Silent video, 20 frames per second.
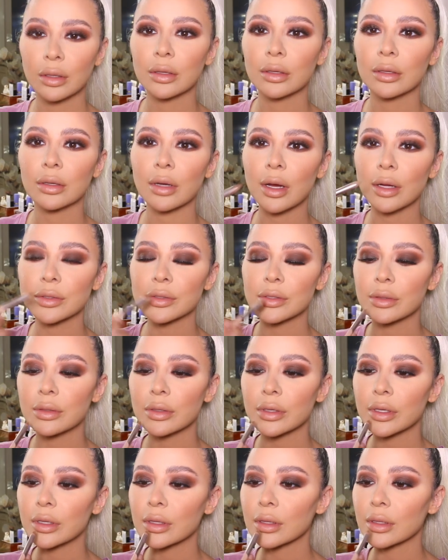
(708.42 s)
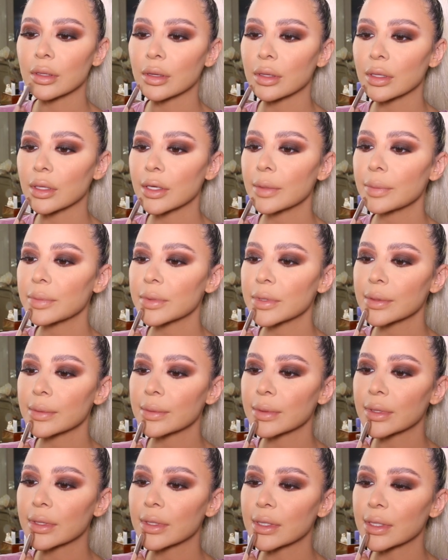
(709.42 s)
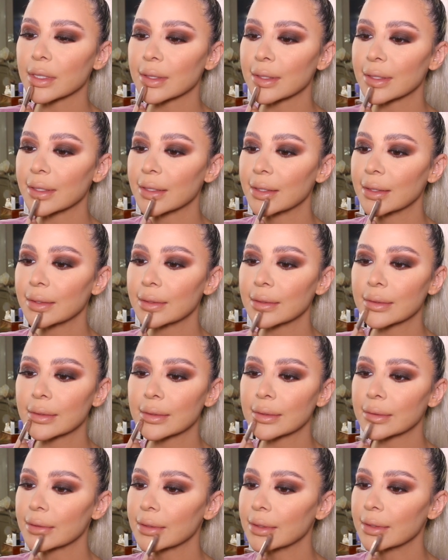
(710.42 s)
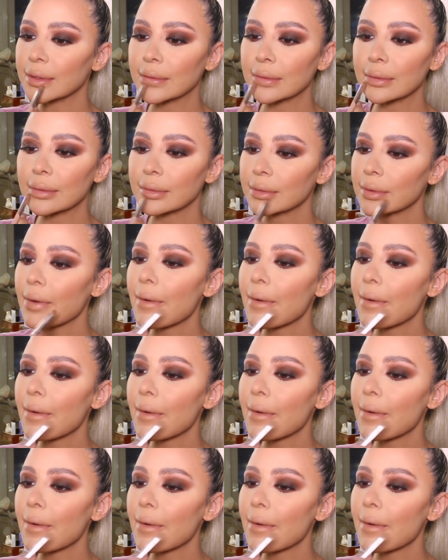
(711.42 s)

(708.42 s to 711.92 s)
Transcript: Contouring the lips with the light trio.